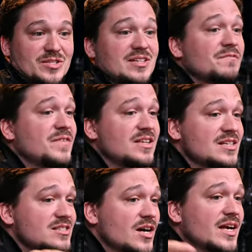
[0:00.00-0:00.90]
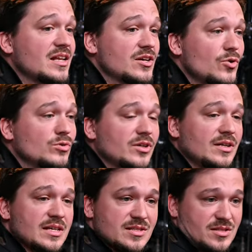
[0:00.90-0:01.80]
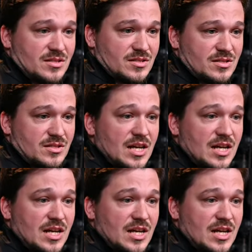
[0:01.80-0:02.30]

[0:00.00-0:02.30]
Something that is not getting old are lenses.